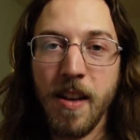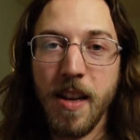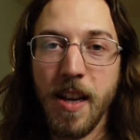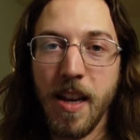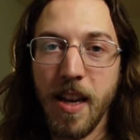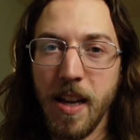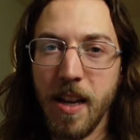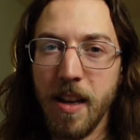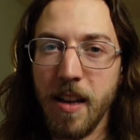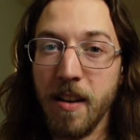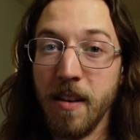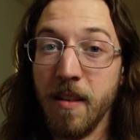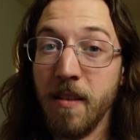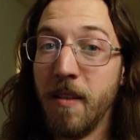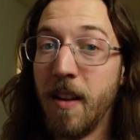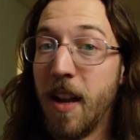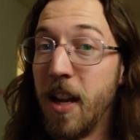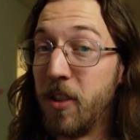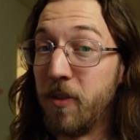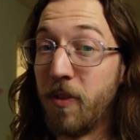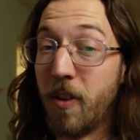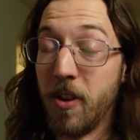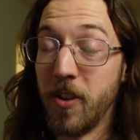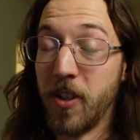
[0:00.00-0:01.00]
in,
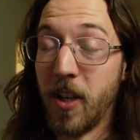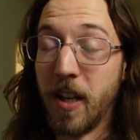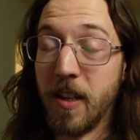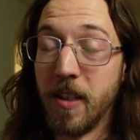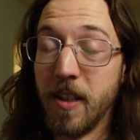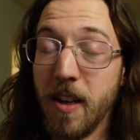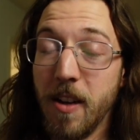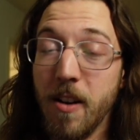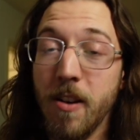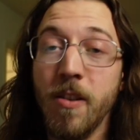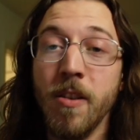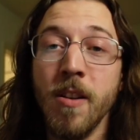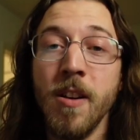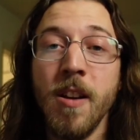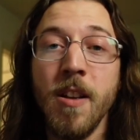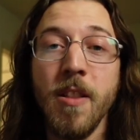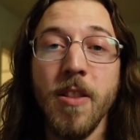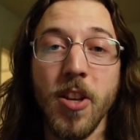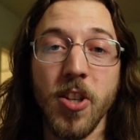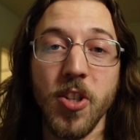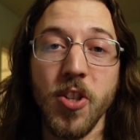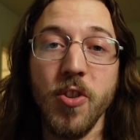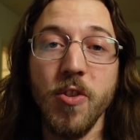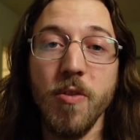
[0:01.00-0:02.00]
as far as I can tell,
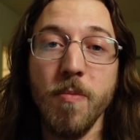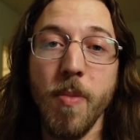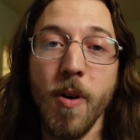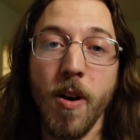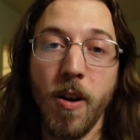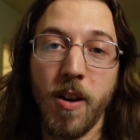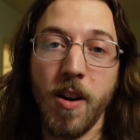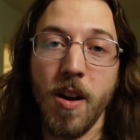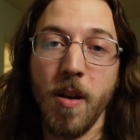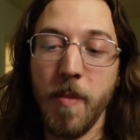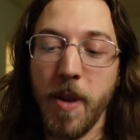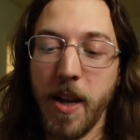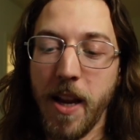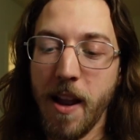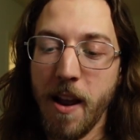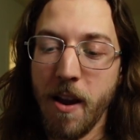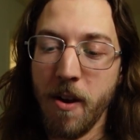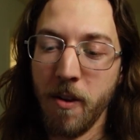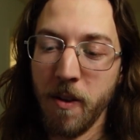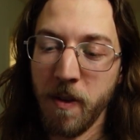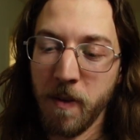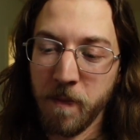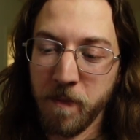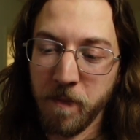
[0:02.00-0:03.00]
this new book coming
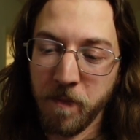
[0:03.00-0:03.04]
out.